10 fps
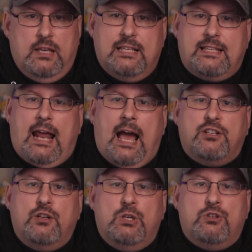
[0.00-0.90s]
is that
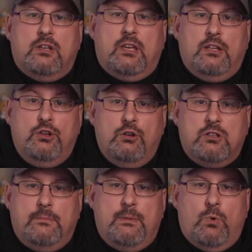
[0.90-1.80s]
attribution can
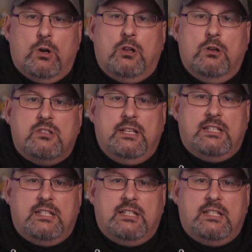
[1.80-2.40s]
usually be more closely